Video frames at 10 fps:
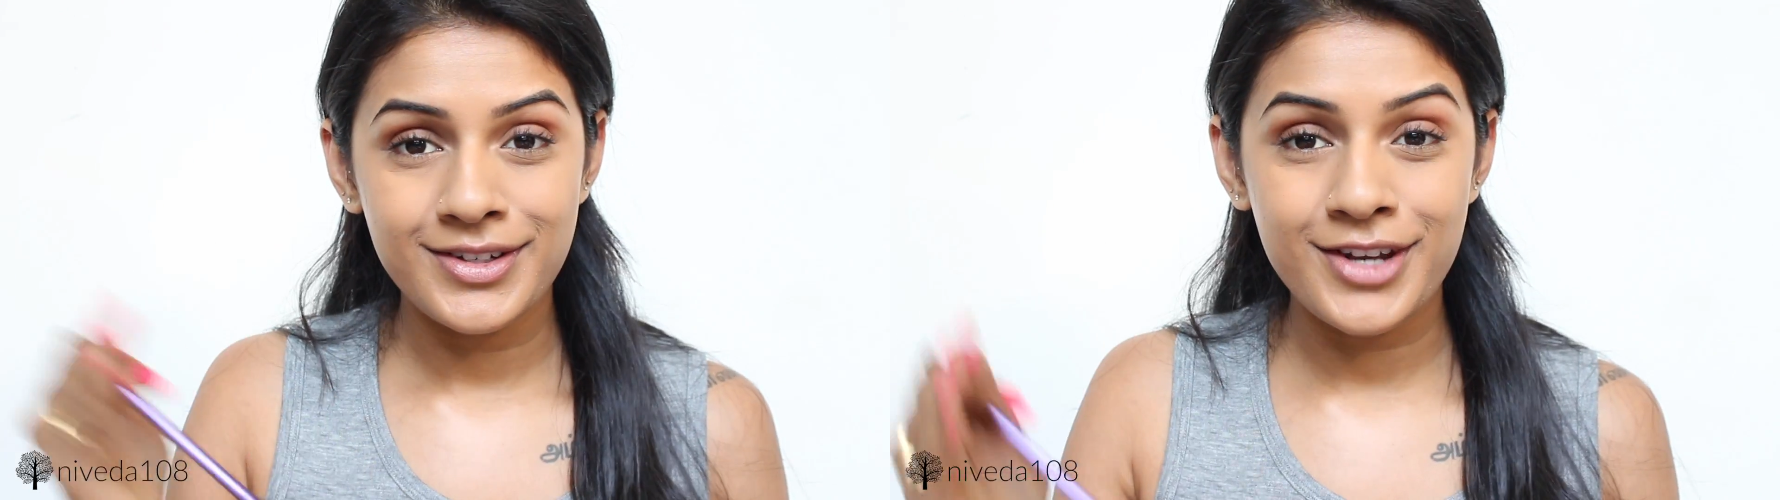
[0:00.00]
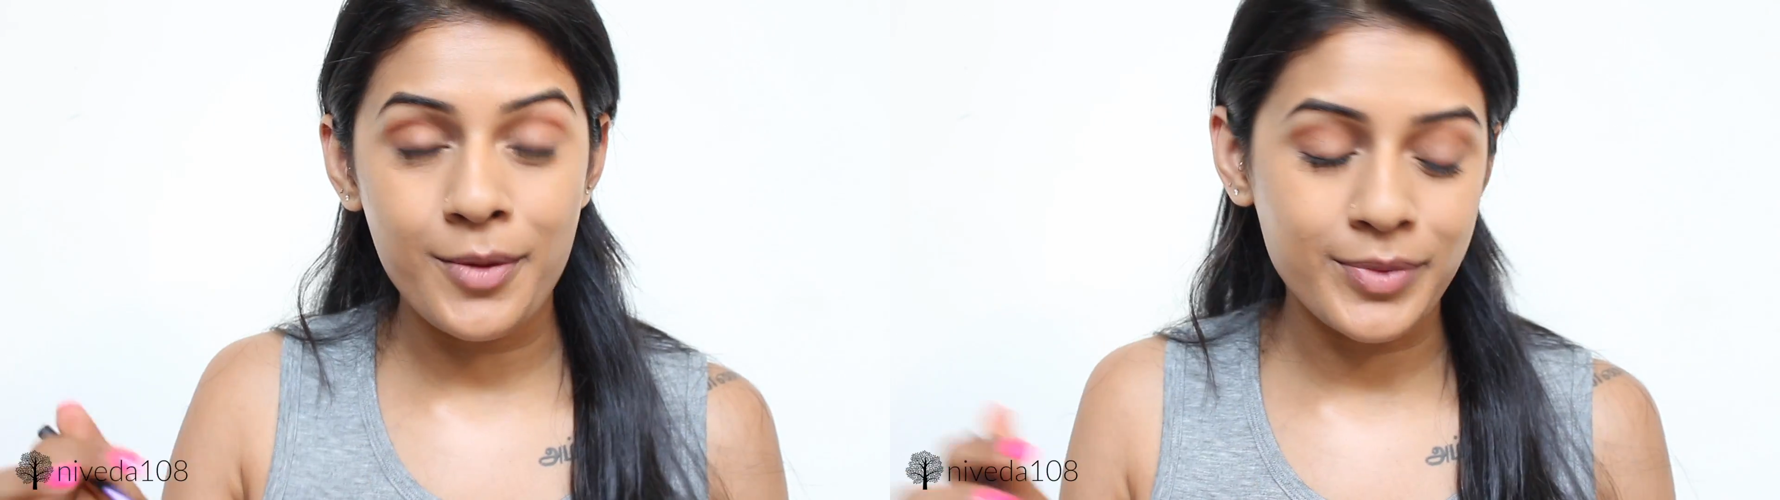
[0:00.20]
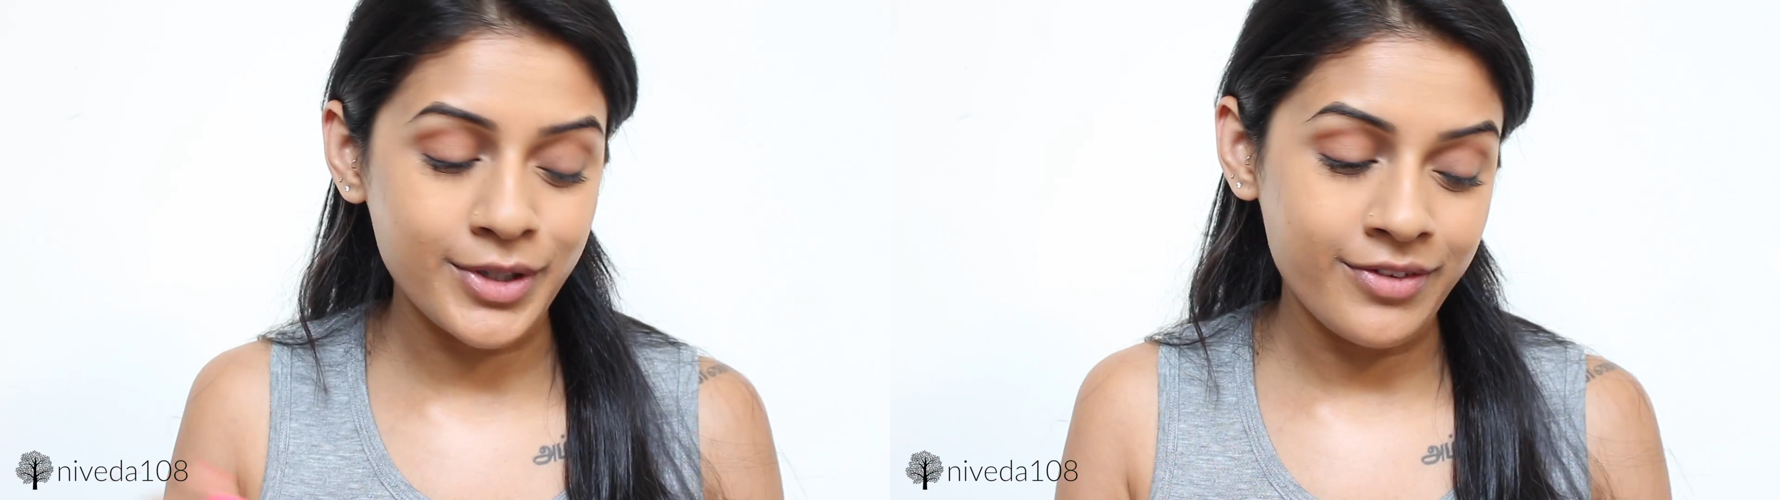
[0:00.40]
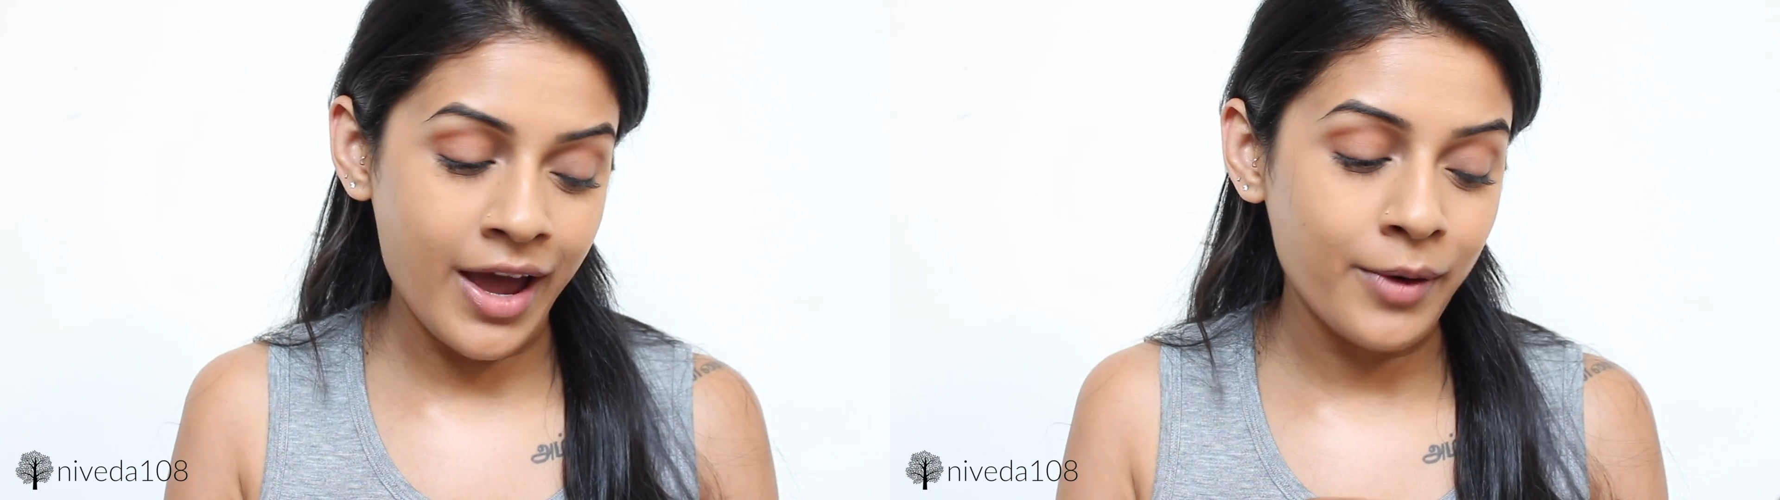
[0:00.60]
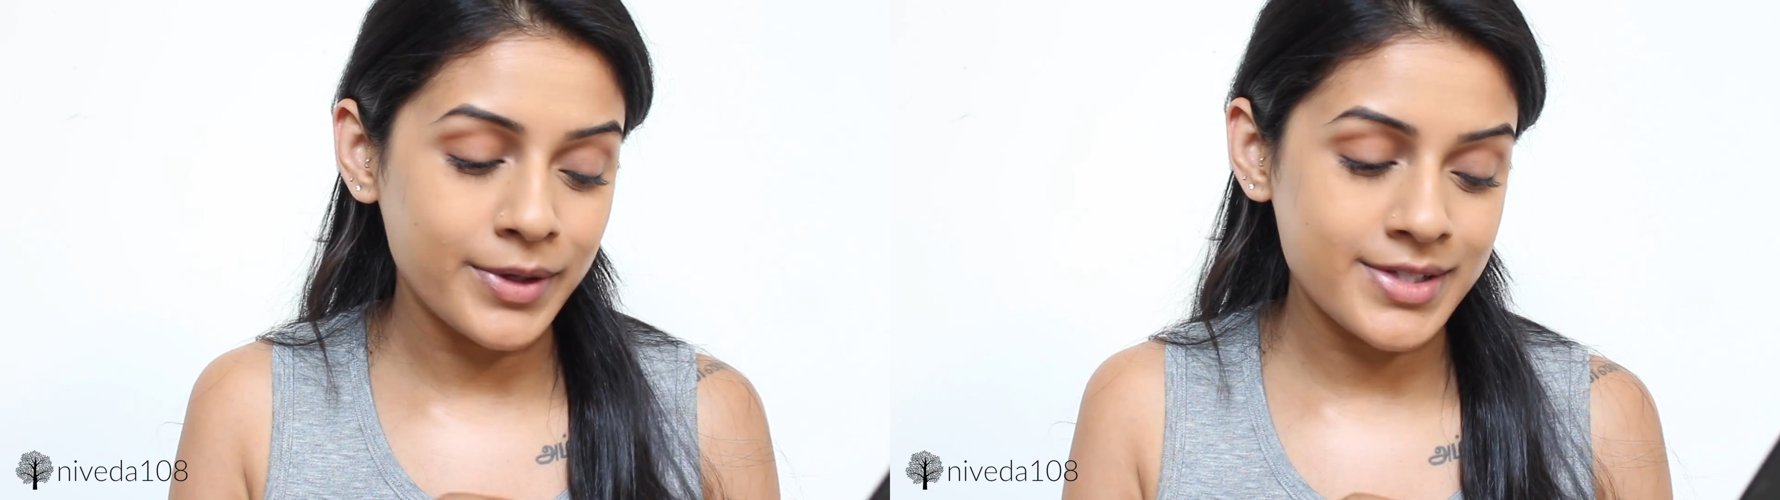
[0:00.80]
number of
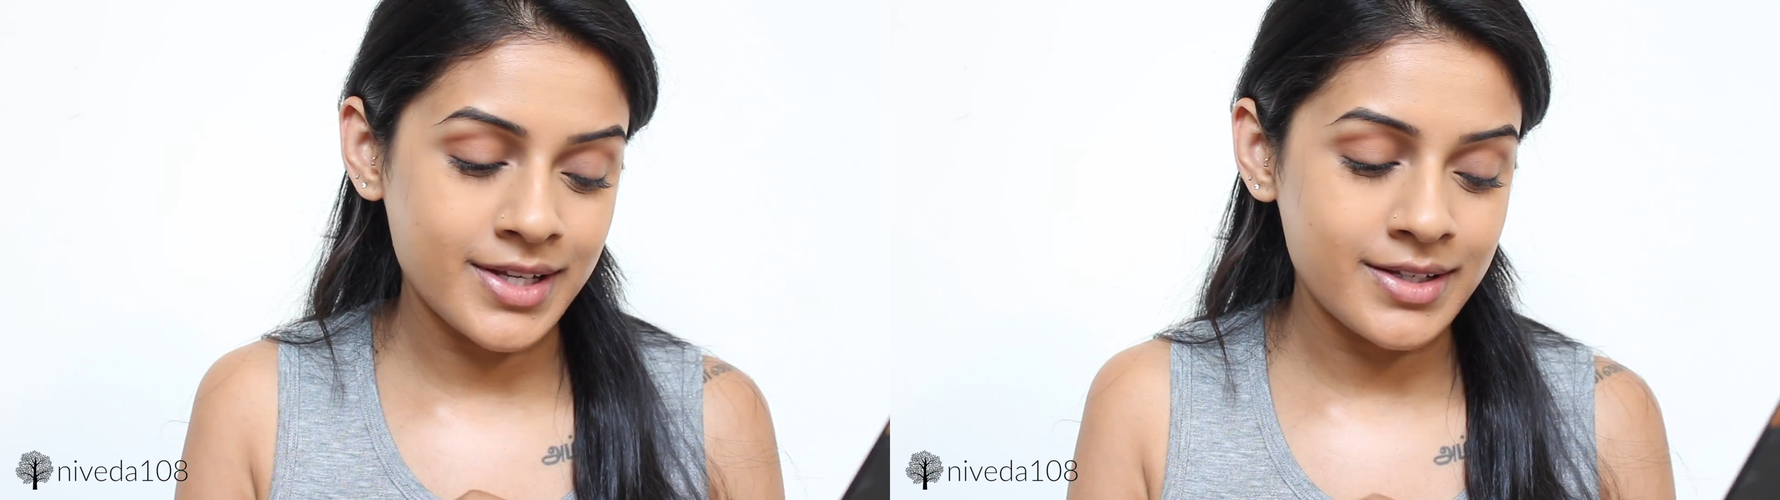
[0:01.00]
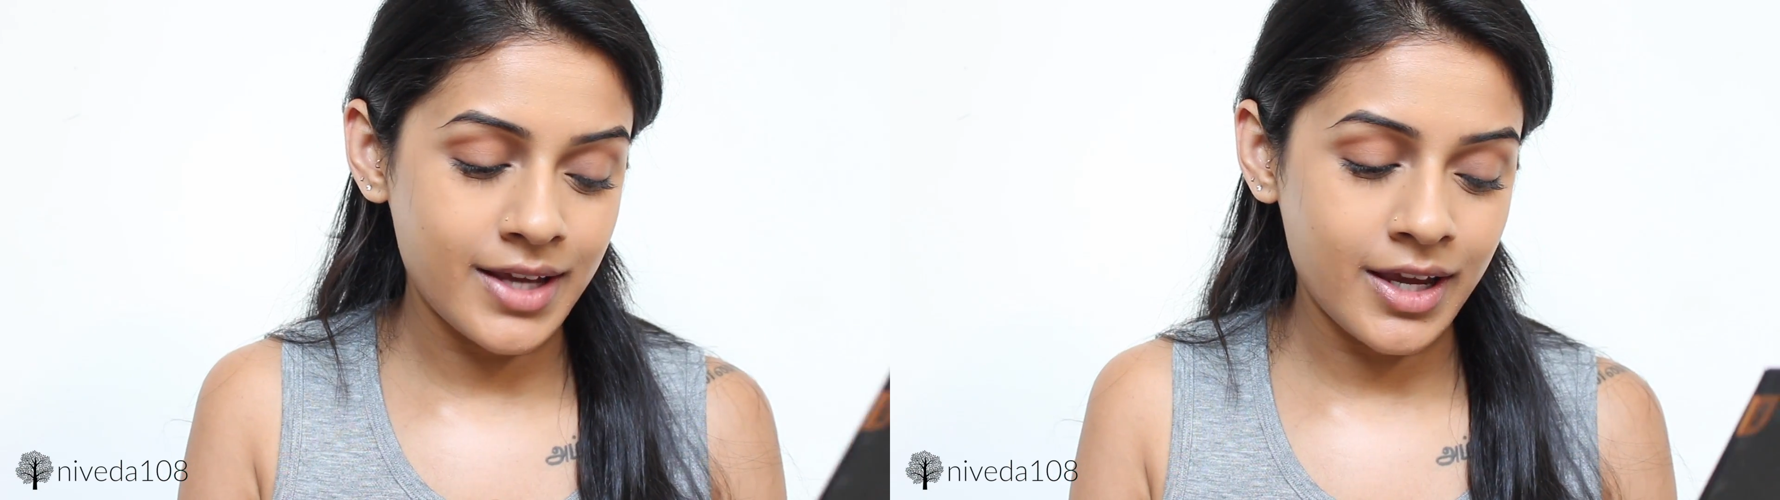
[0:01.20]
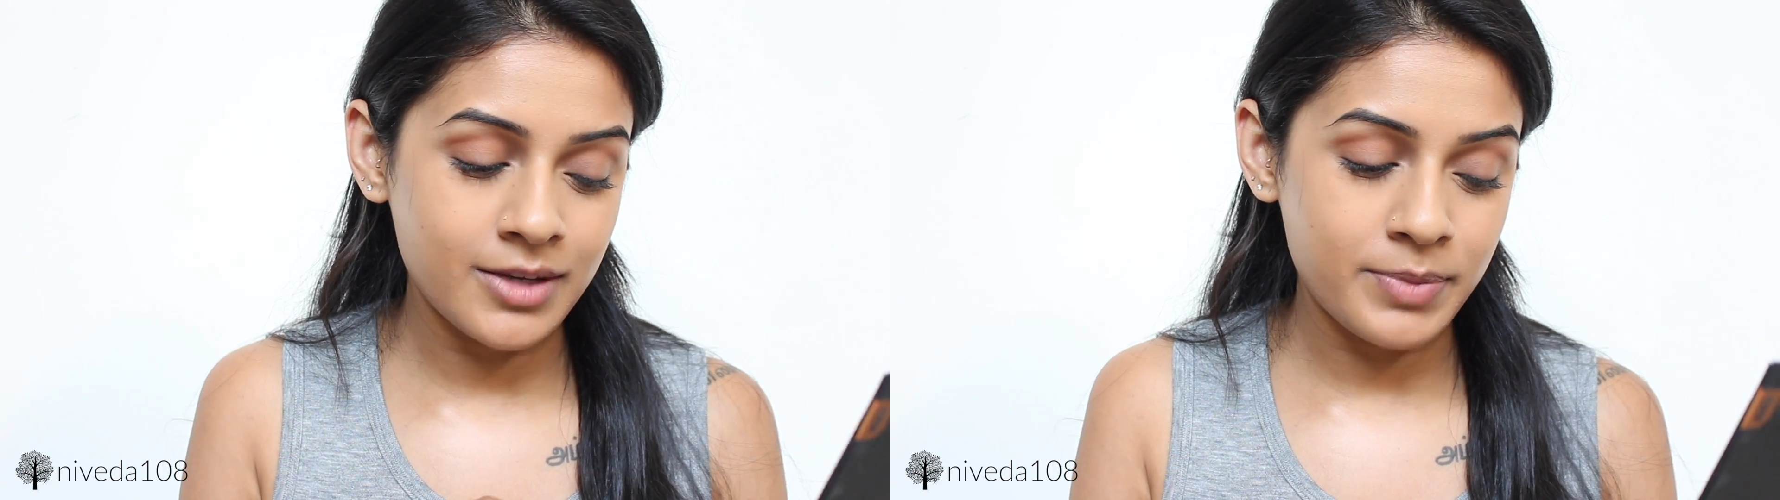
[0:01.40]
hours a day